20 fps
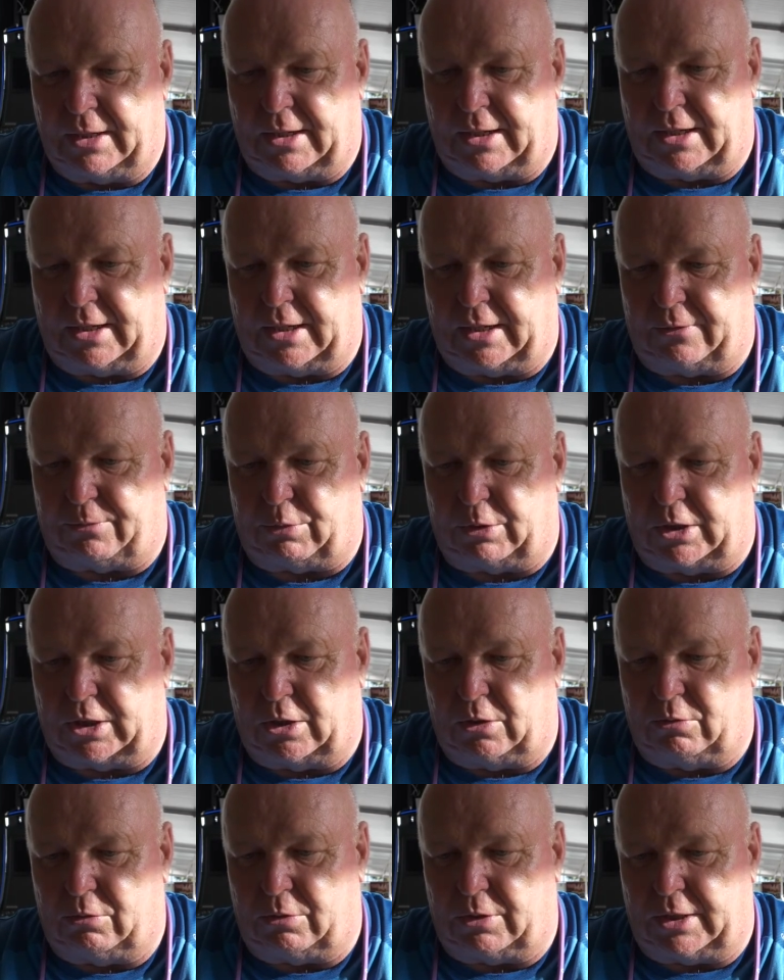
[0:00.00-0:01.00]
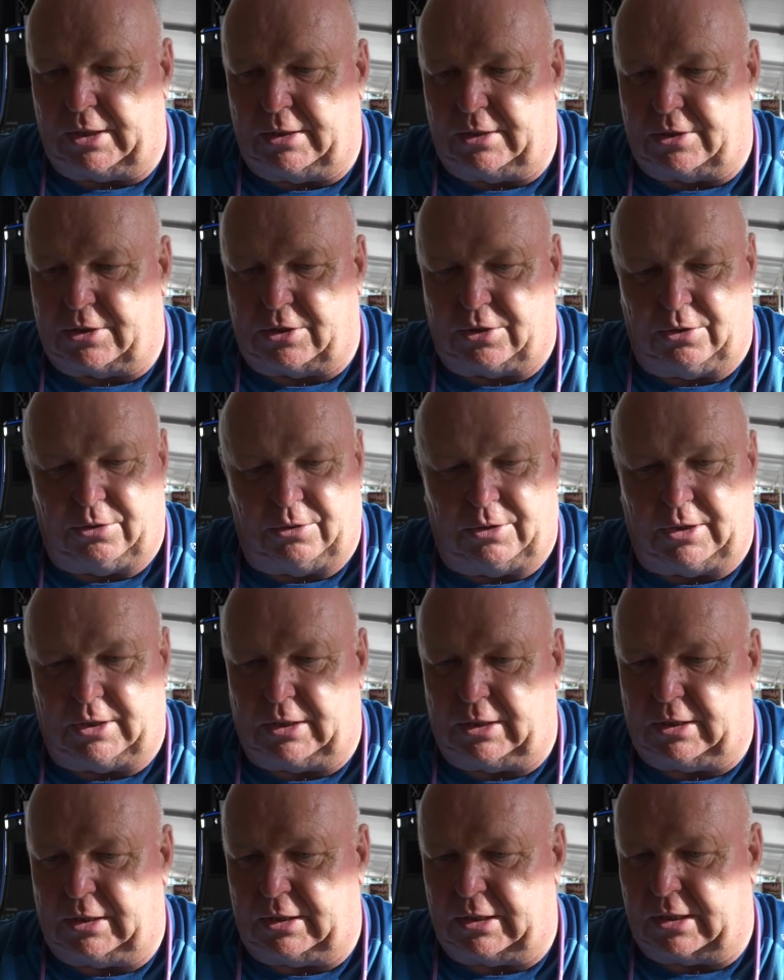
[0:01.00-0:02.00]
And if we go into
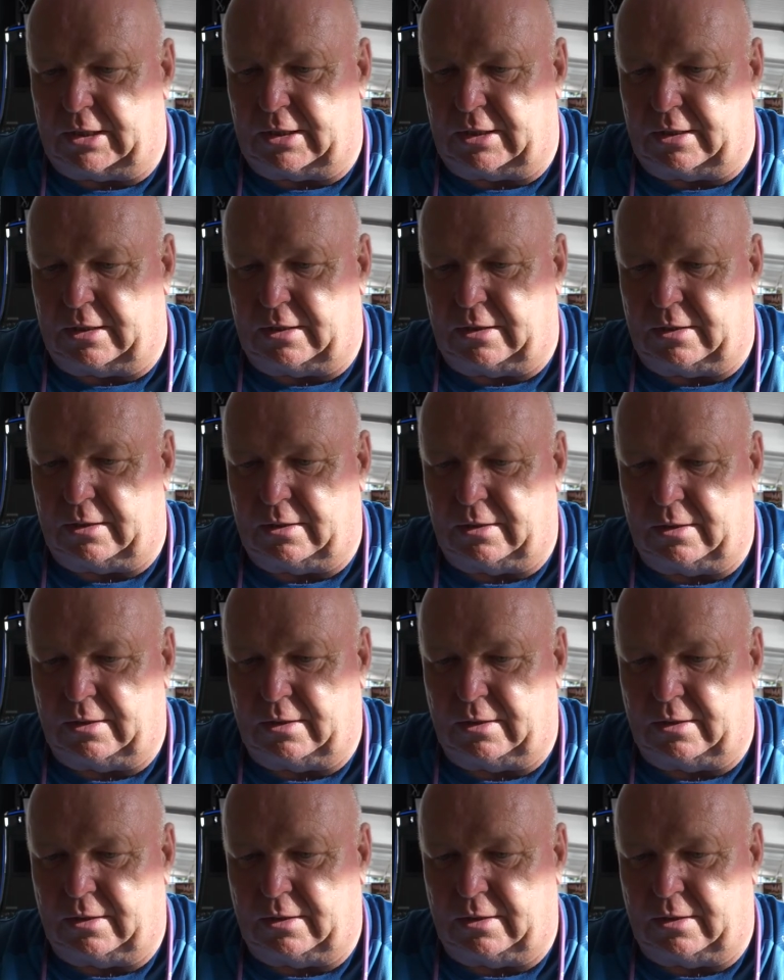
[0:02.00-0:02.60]
the